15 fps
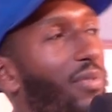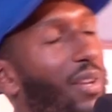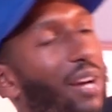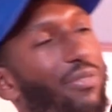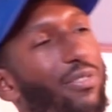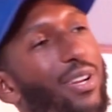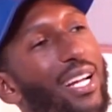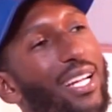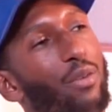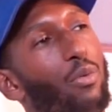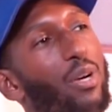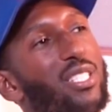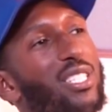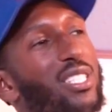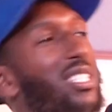I feel like in
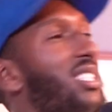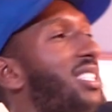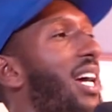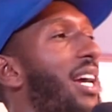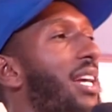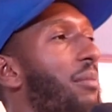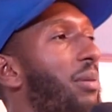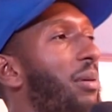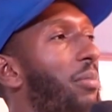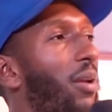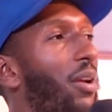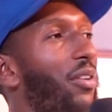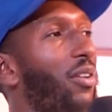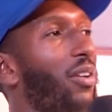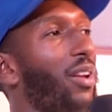Western society, people are not